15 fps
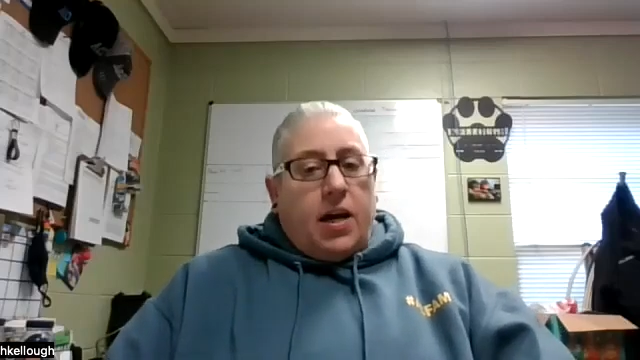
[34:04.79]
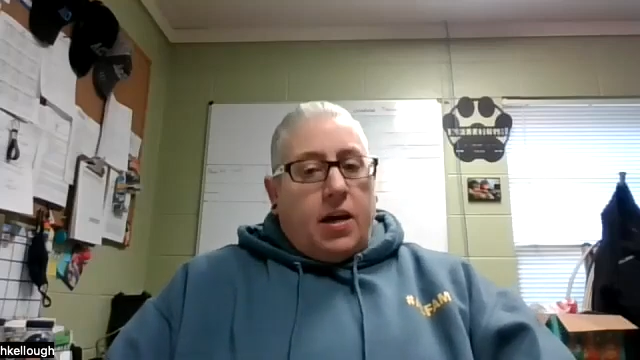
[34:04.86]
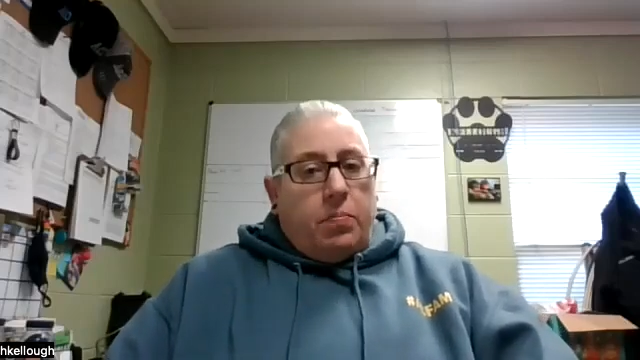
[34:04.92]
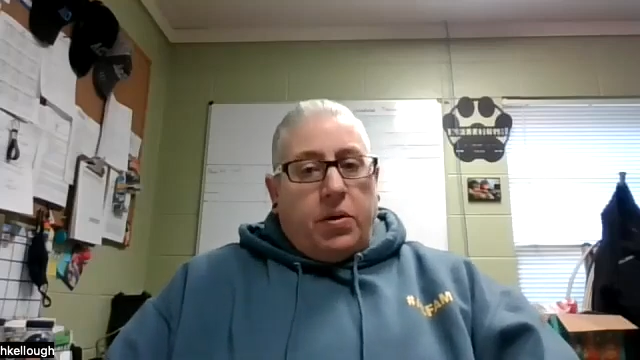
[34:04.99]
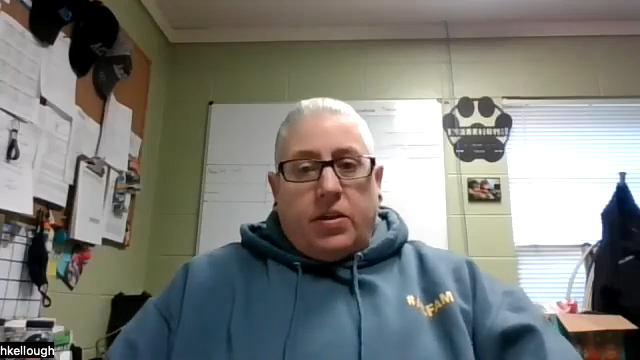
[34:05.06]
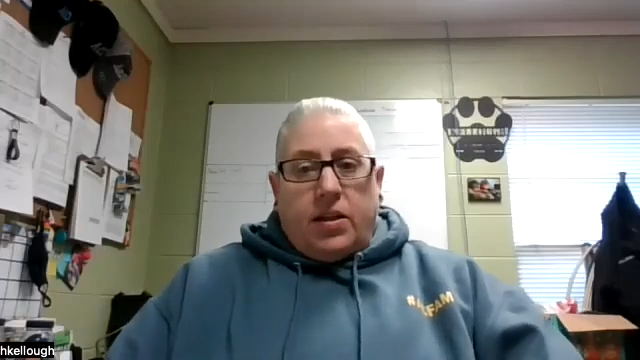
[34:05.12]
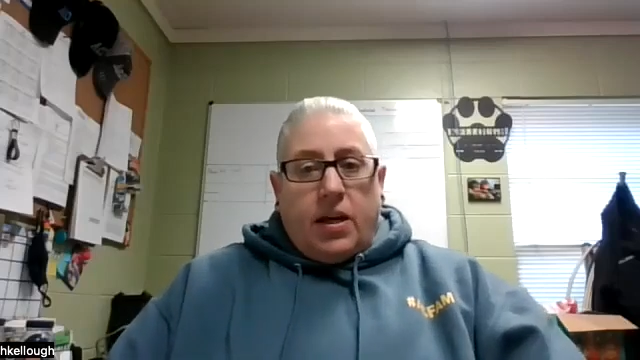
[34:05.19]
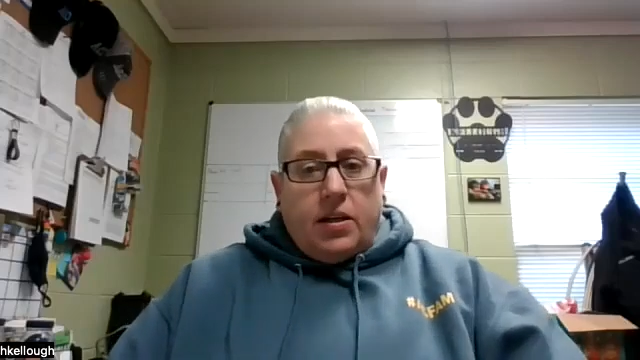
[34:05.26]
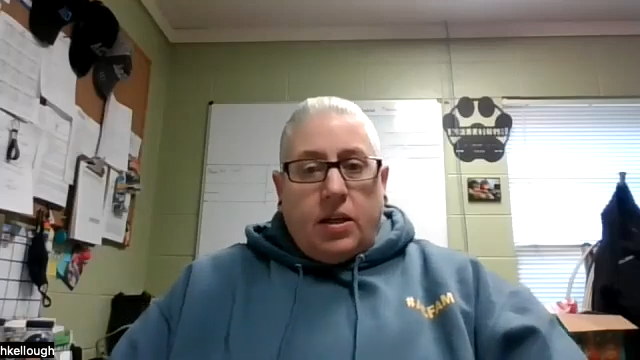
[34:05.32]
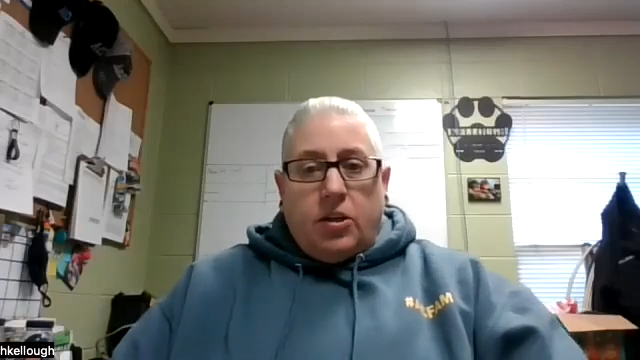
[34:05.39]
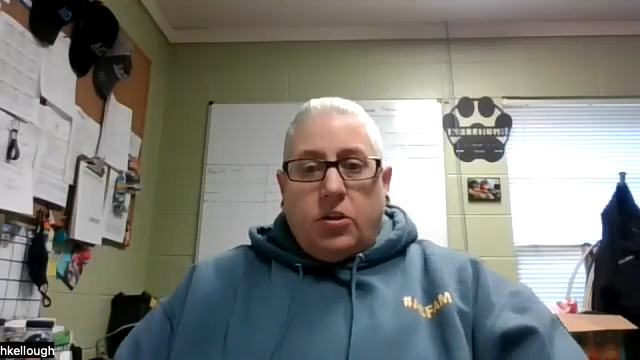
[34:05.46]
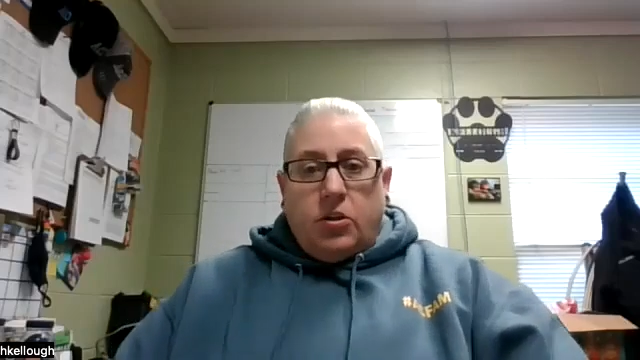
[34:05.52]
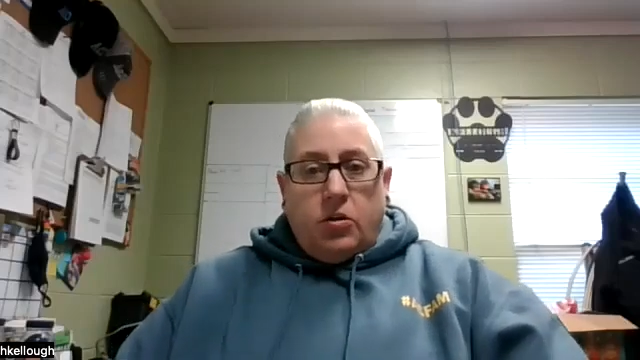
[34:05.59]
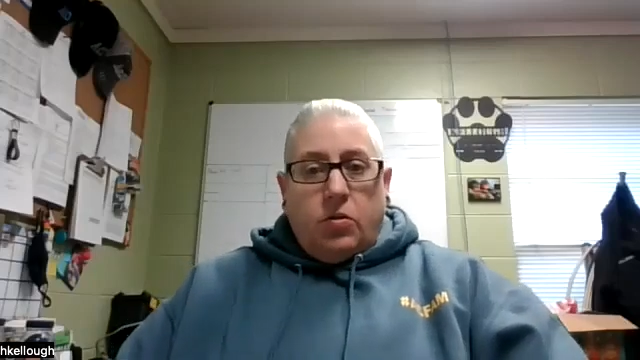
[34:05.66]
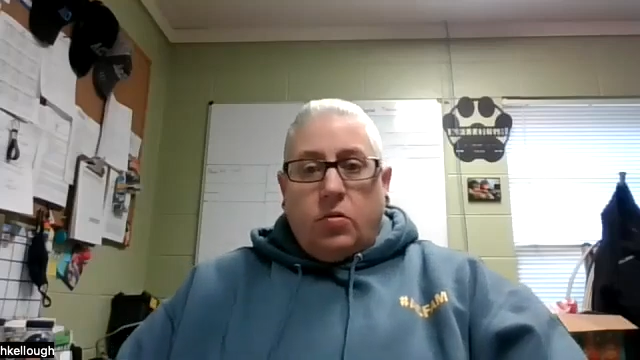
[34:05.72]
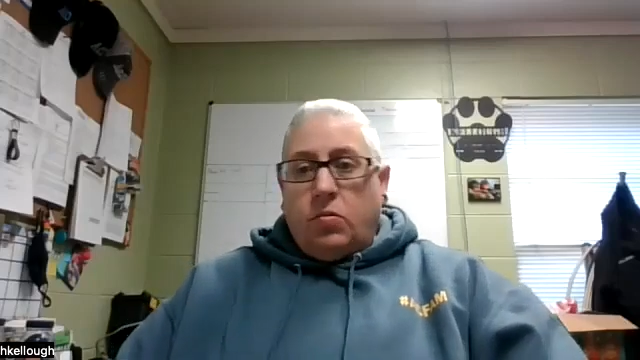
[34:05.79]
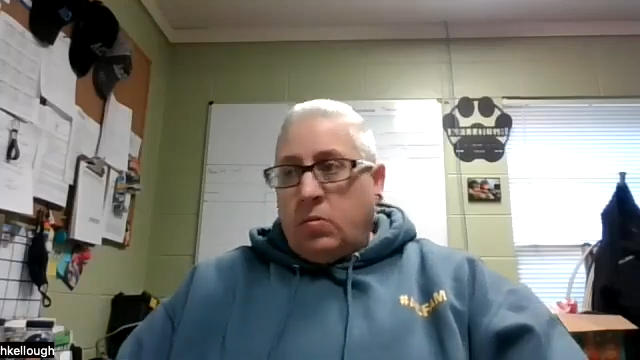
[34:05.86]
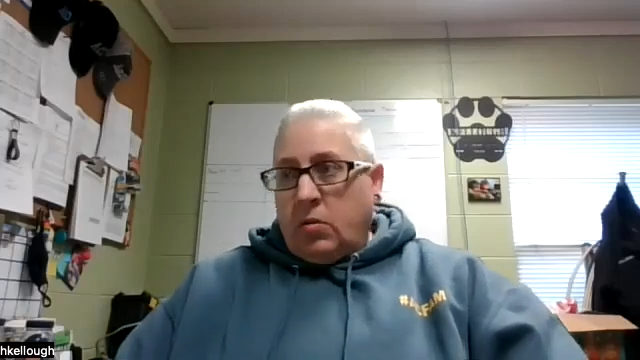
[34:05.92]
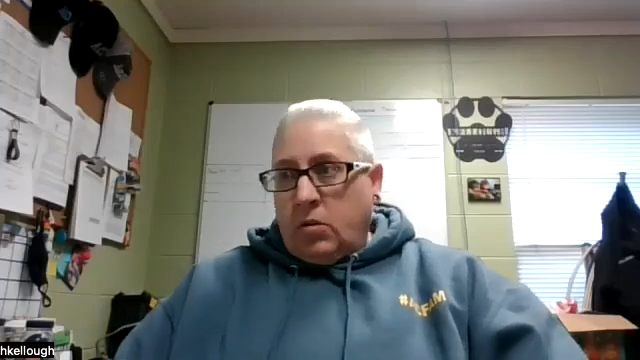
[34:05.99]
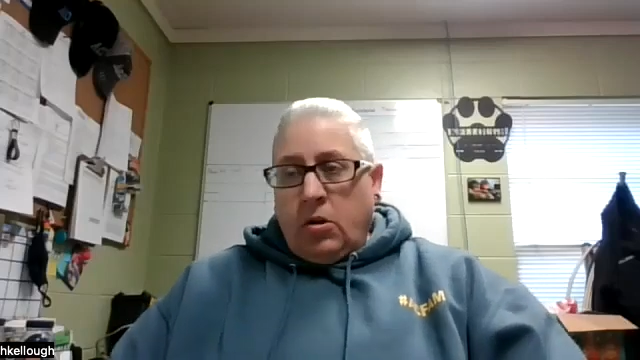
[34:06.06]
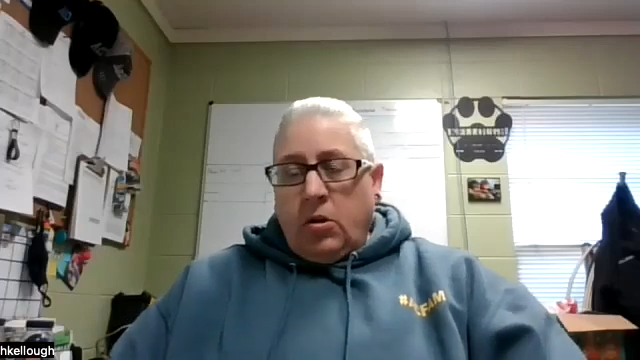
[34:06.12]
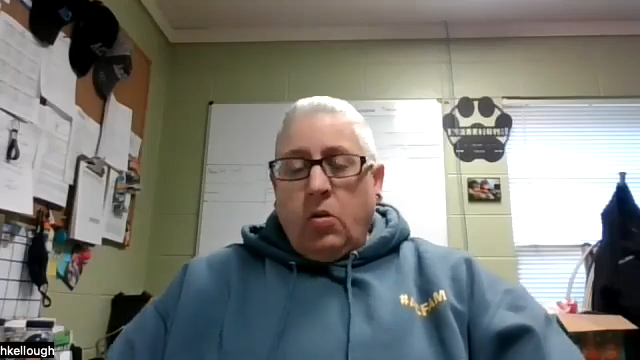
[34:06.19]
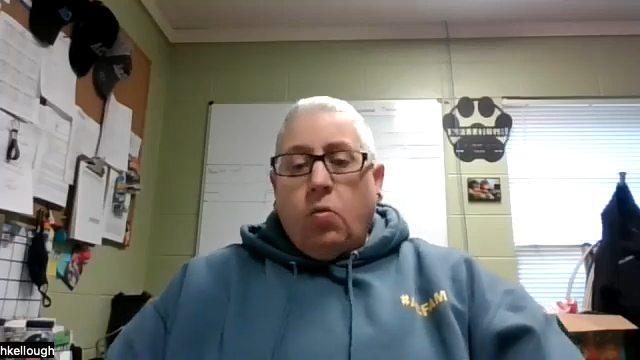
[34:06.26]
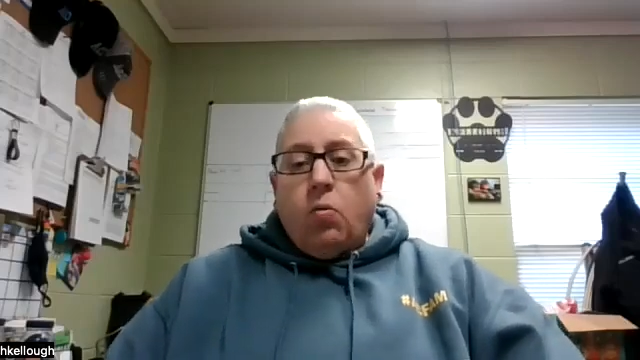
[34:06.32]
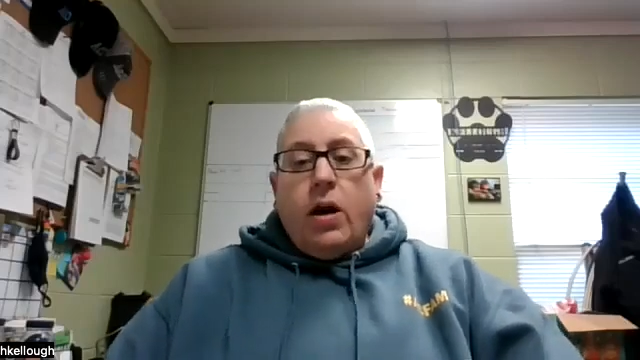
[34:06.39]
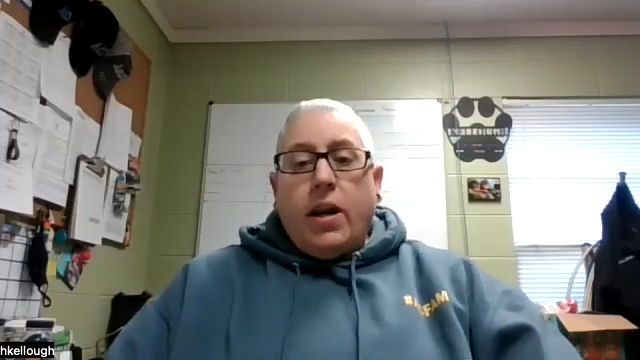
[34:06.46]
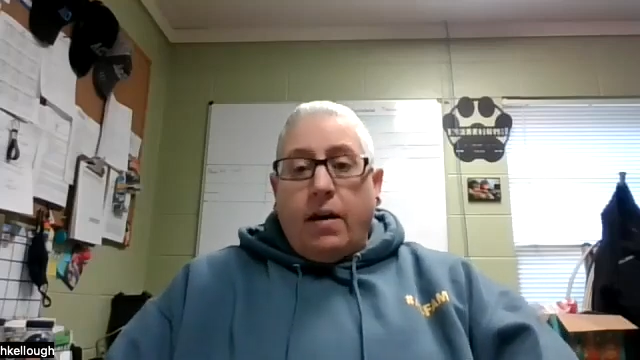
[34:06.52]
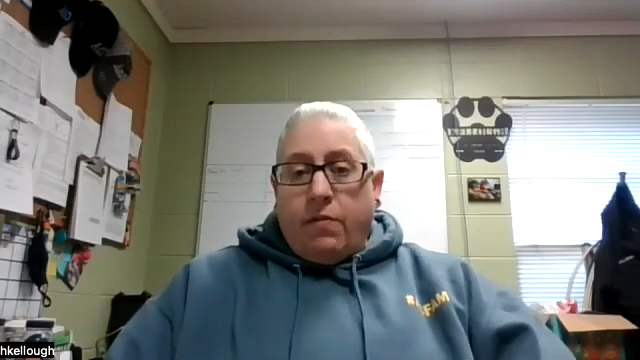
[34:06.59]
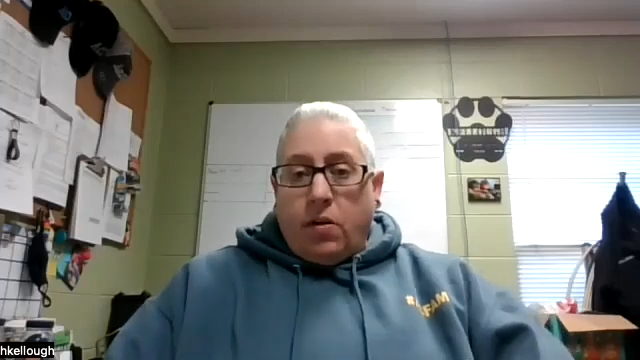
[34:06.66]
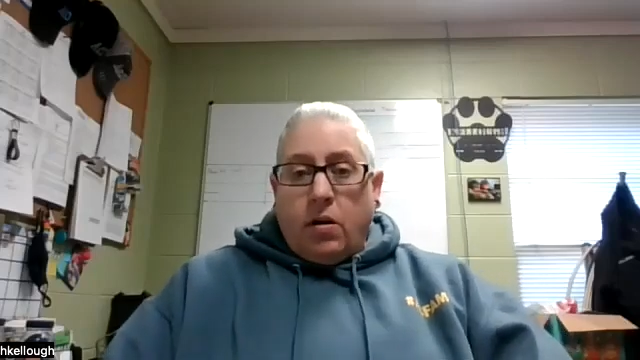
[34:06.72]
but they need to do
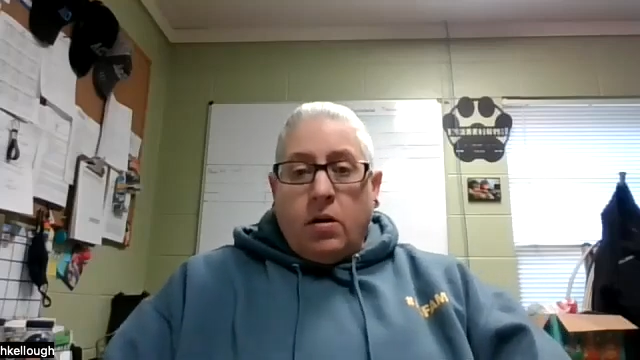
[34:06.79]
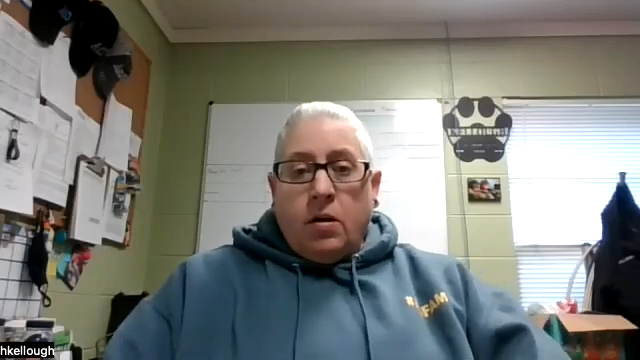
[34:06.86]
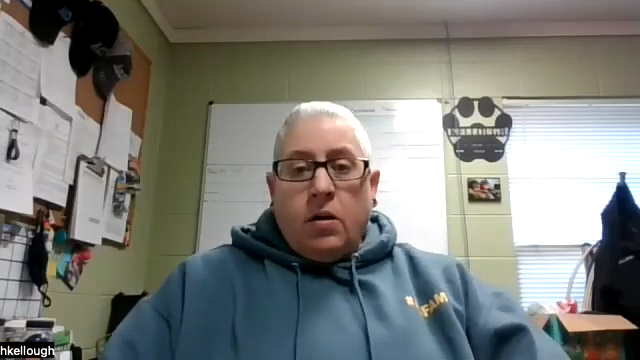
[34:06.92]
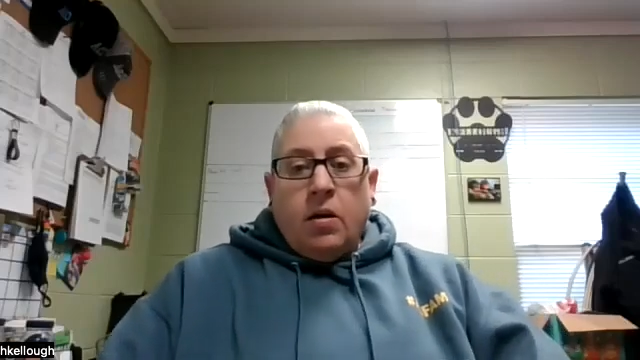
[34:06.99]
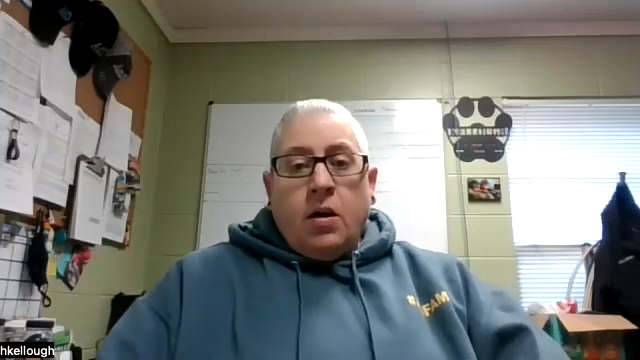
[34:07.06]
whatever.